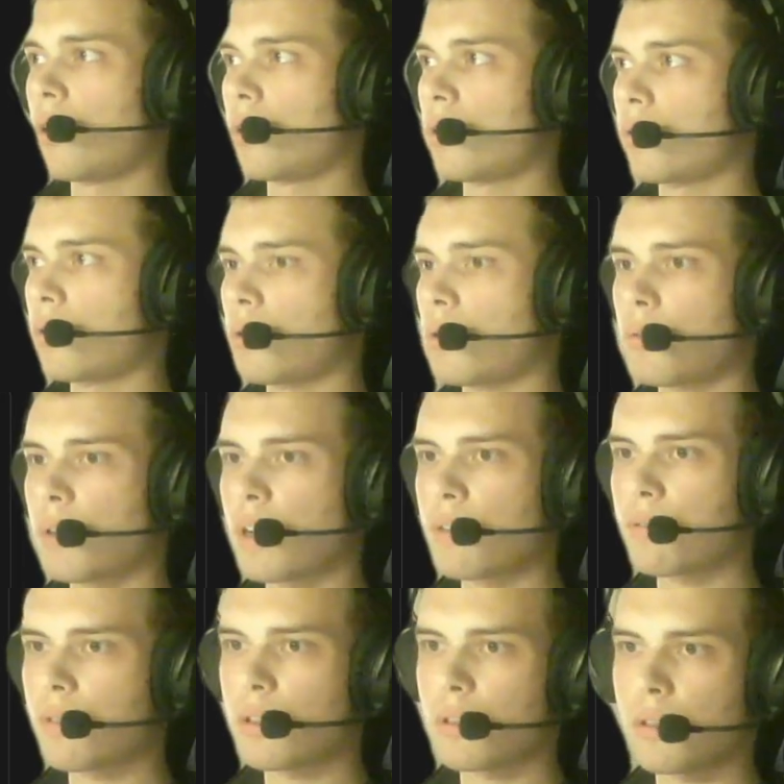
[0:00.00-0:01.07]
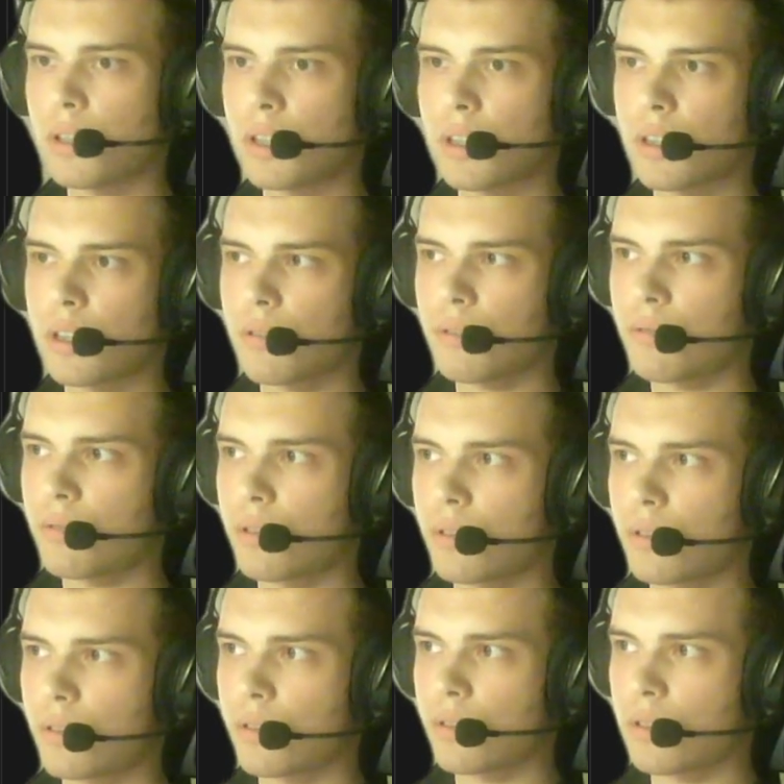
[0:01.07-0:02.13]
So after I have
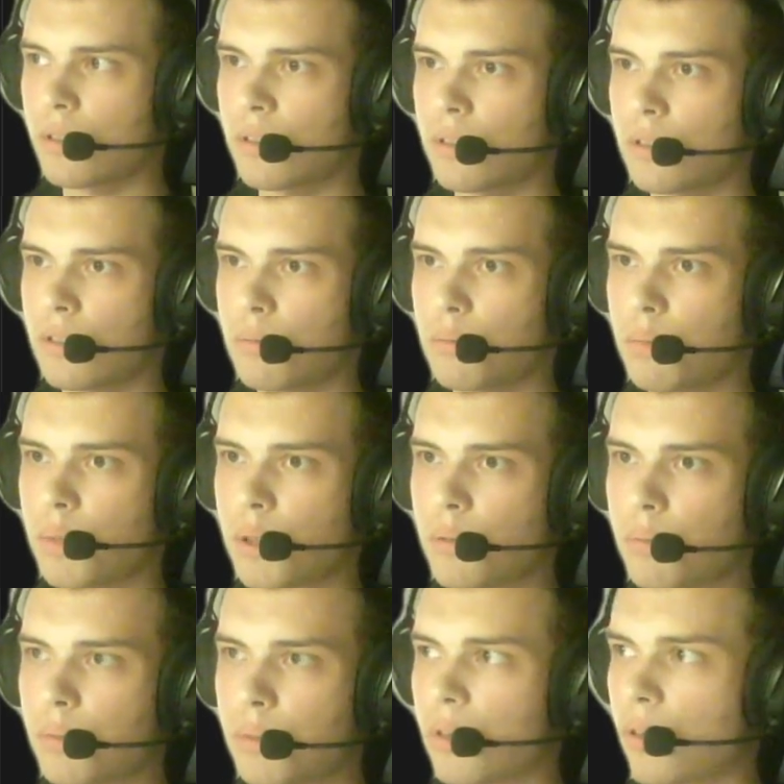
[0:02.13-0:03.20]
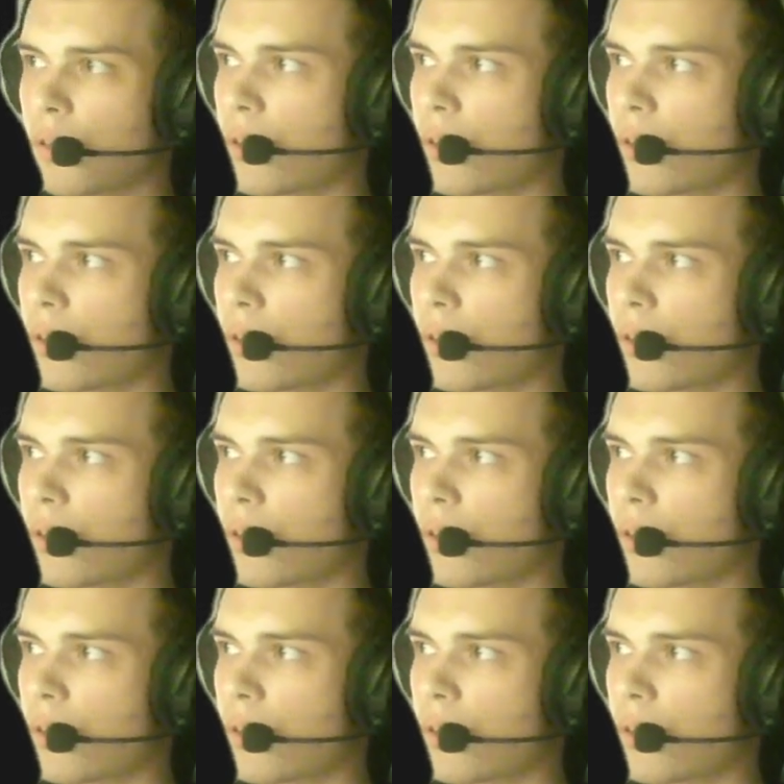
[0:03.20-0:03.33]
this prompt,